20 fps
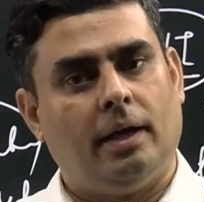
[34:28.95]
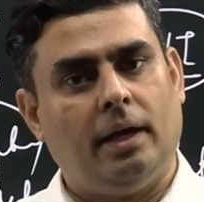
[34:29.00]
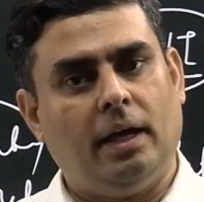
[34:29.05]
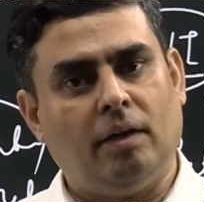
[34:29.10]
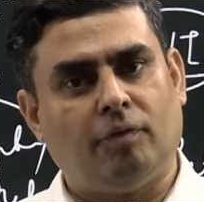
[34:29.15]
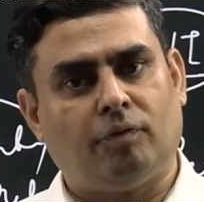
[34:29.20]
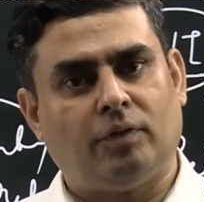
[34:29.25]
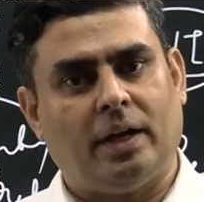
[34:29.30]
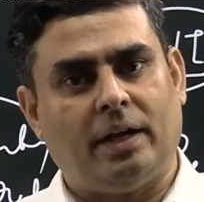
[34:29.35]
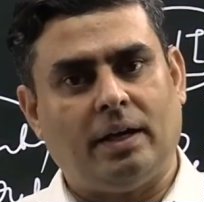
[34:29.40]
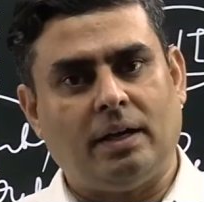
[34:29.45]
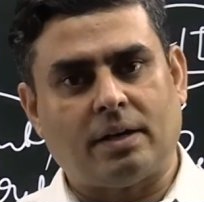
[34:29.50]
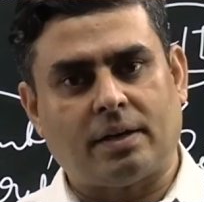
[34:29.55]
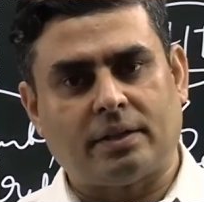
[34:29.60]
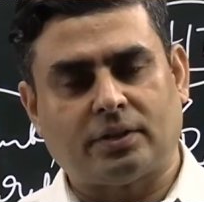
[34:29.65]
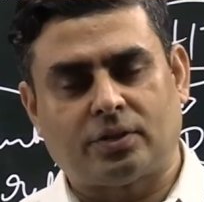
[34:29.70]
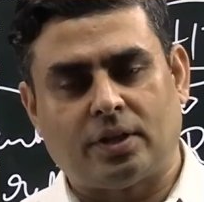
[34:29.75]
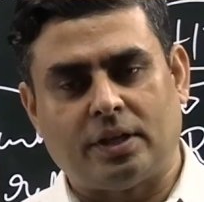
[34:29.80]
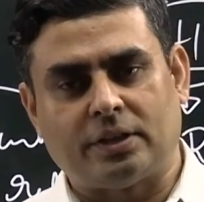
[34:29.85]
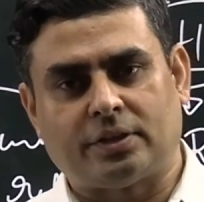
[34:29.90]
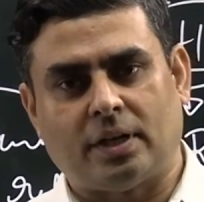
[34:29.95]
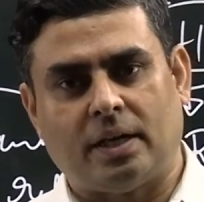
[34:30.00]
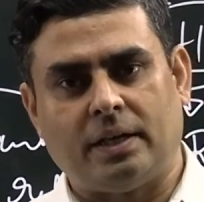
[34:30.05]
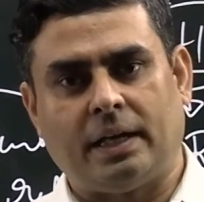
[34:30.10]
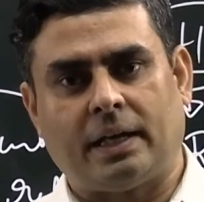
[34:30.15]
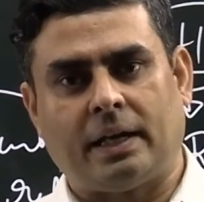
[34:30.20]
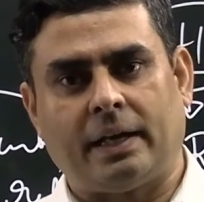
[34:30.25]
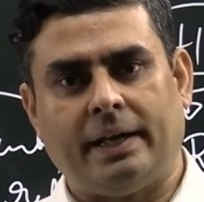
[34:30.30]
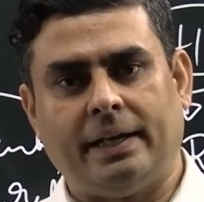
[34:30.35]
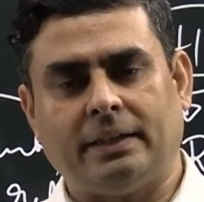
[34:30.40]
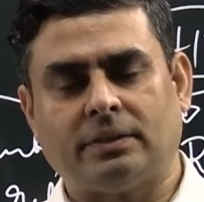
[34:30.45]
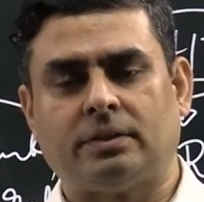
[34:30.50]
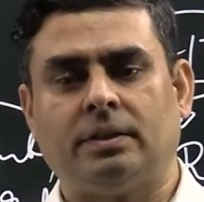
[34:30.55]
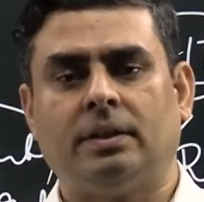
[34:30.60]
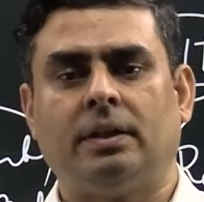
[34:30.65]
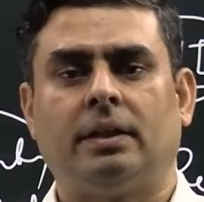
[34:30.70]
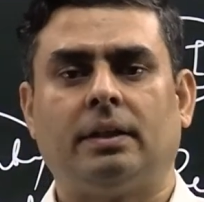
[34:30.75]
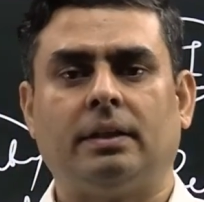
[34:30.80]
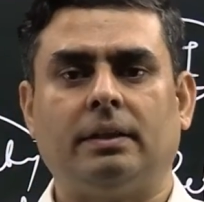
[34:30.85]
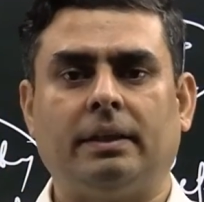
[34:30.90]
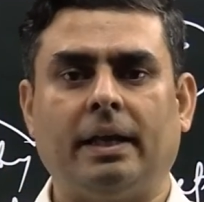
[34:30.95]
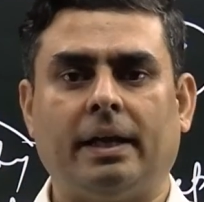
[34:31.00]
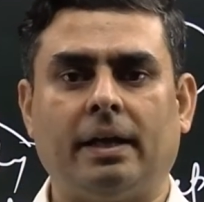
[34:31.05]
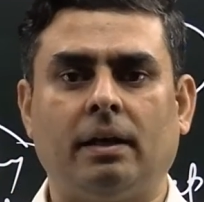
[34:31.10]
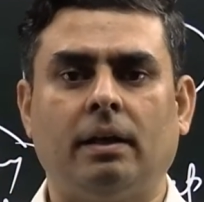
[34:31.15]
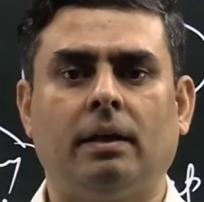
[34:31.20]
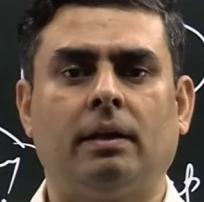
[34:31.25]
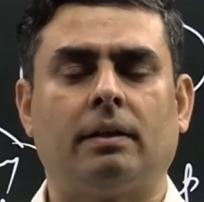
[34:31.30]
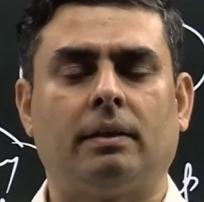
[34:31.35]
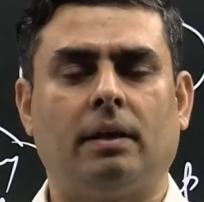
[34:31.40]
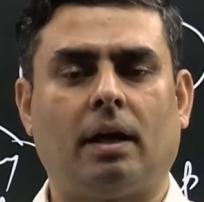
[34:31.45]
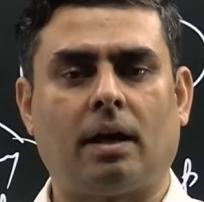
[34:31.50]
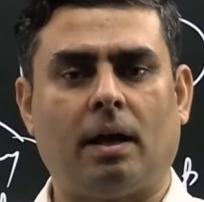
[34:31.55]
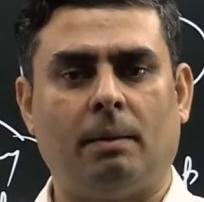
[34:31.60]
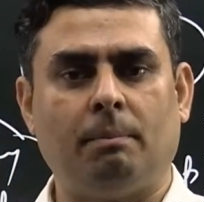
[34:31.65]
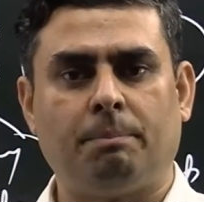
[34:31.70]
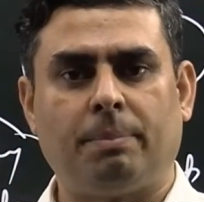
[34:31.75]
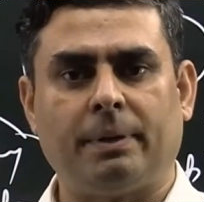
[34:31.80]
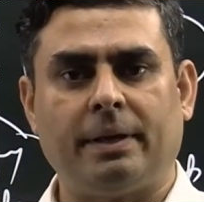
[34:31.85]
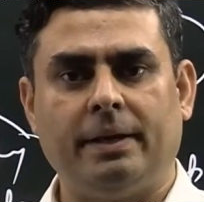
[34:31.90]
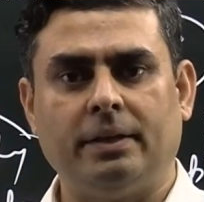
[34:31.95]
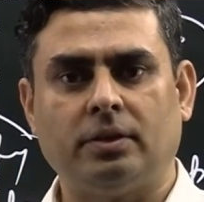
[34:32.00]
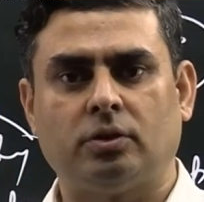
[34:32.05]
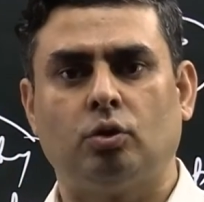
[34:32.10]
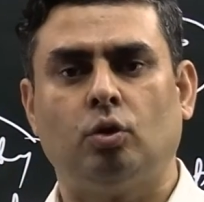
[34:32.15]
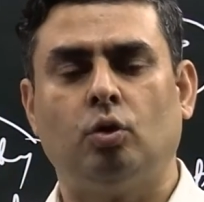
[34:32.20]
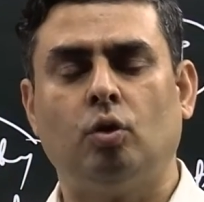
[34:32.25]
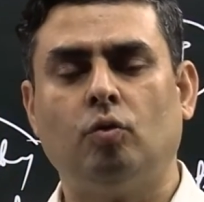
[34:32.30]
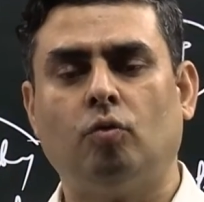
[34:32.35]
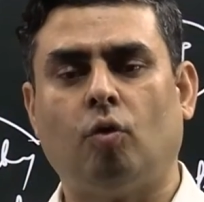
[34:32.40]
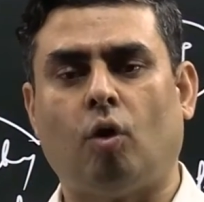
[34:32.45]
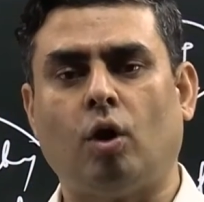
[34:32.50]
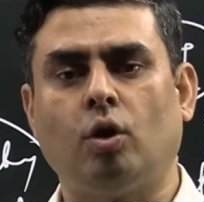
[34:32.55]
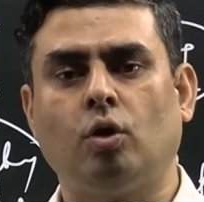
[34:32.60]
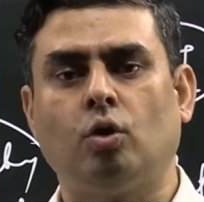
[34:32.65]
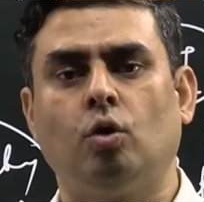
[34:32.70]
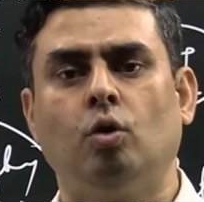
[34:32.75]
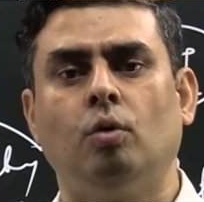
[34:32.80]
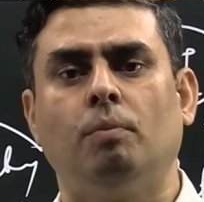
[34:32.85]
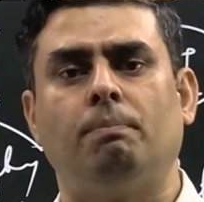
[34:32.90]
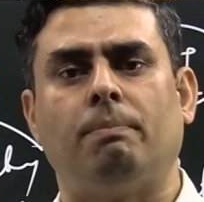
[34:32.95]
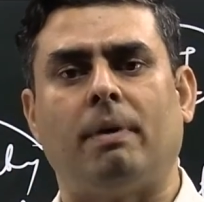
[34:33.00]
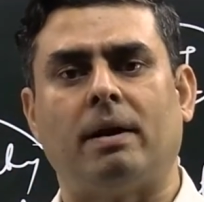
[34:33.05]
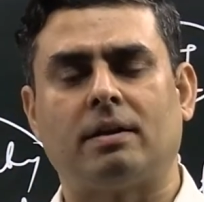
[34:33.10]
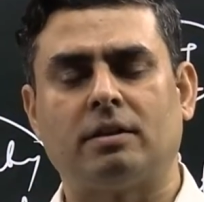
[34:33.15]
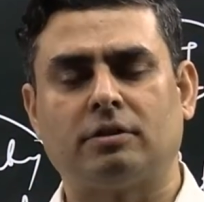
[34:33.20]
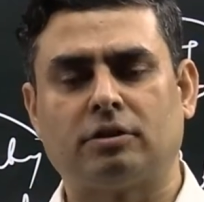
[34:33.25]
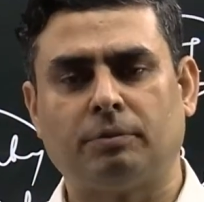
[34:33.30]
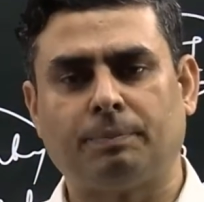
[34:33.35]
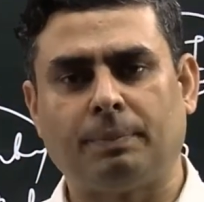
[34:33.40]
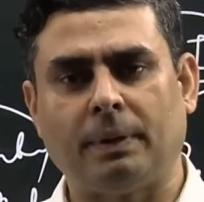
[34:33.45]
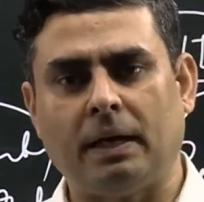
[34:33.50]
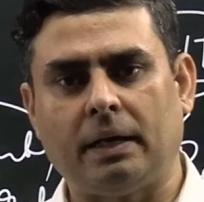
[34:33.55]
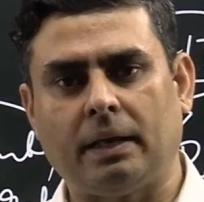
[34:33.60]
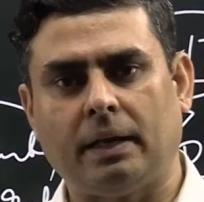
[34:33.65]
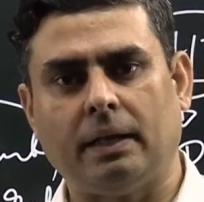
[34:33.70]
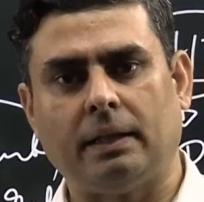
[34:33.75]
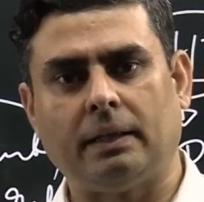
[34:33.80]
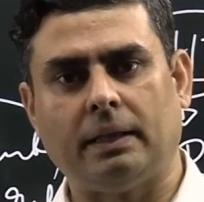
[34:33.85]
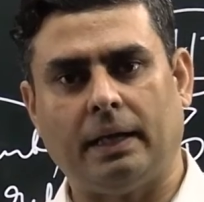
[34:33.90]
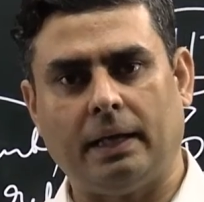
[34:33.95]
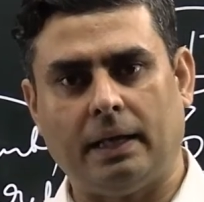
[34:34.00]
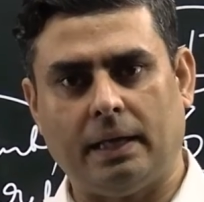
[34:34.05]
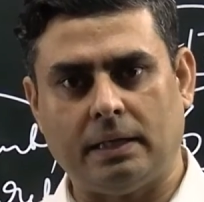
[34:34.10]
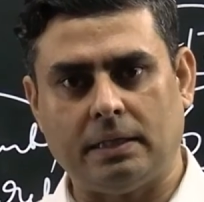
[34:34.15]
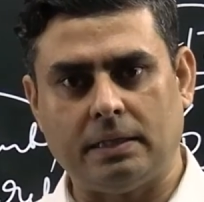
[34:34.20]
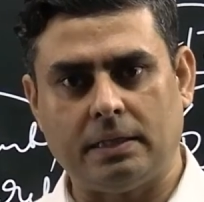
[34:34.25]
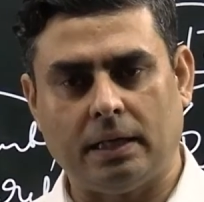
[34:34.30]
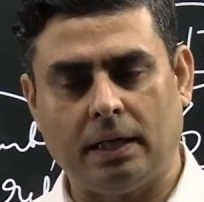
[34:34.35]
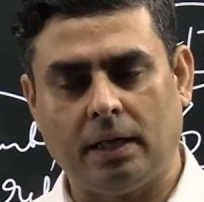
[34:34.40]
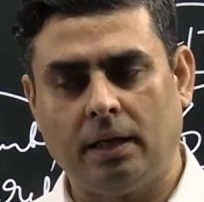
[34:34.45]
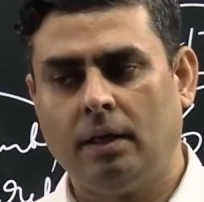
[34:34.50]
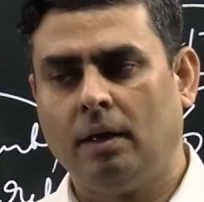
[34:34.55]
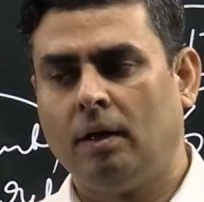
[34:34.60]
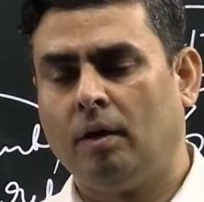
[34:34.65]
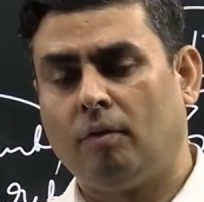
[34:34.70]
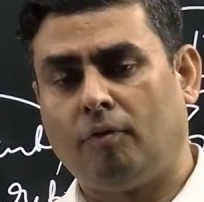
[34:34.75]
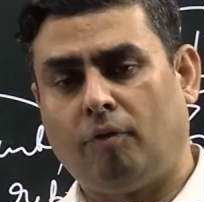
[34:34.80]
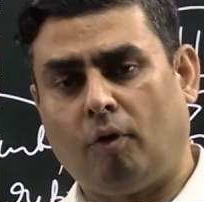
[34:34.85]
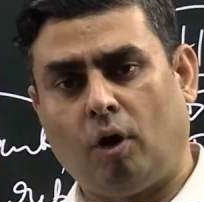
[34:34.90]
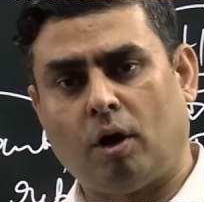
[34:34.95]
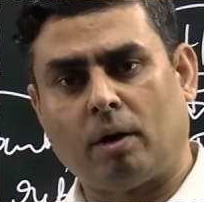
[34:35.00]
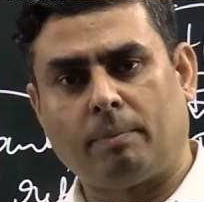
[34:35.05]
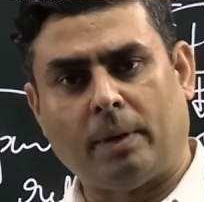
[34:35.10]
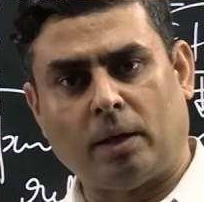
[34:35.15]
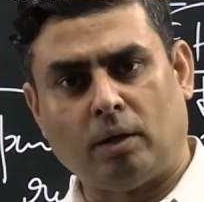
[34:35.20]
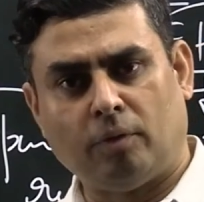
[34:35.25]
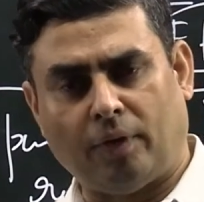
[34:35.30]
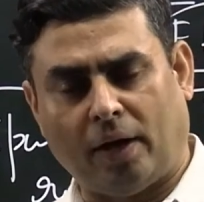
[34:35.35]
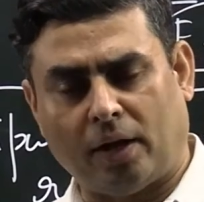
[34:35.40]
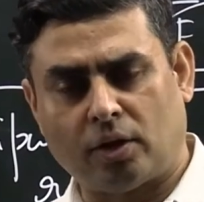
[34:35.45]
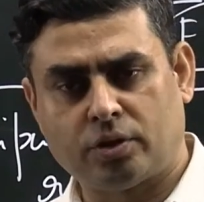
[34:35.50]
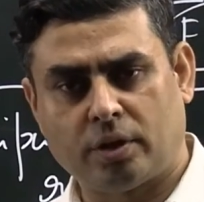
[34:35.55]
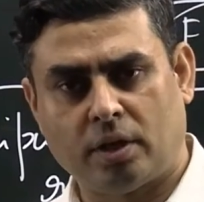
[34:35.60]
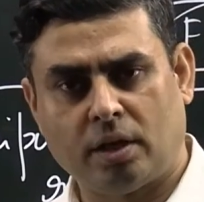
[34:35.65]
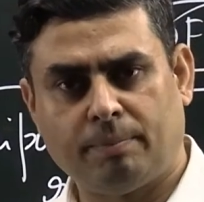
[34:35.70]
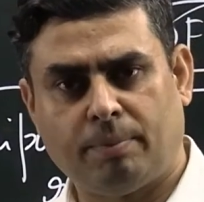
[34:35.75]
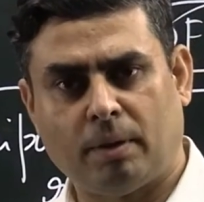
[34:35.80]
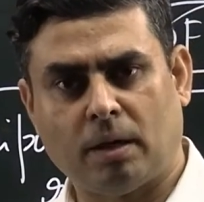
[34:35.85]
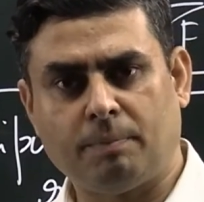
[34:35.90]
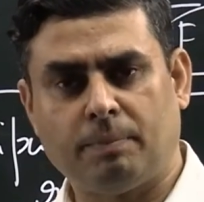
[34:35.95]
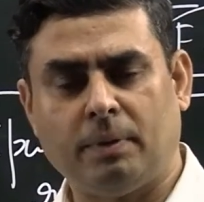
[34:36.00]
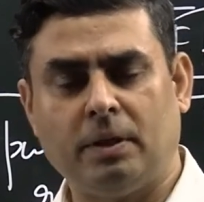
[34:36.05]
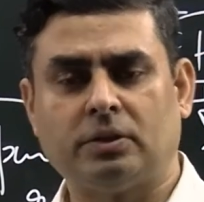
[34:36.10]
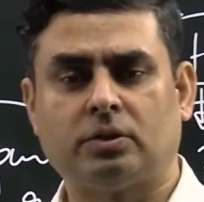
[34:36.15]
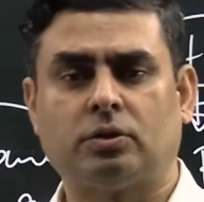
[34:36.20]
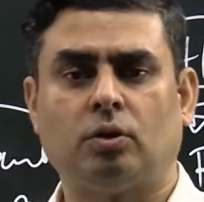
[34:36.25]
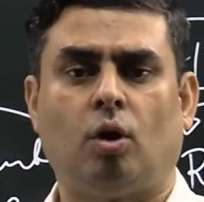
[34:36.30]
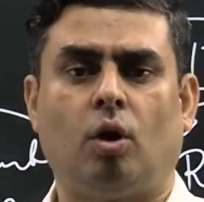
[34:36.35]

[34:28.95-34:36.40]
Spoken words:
if the interest rates are decreased, then the companies who want to participate in the India for manufacturing purpose,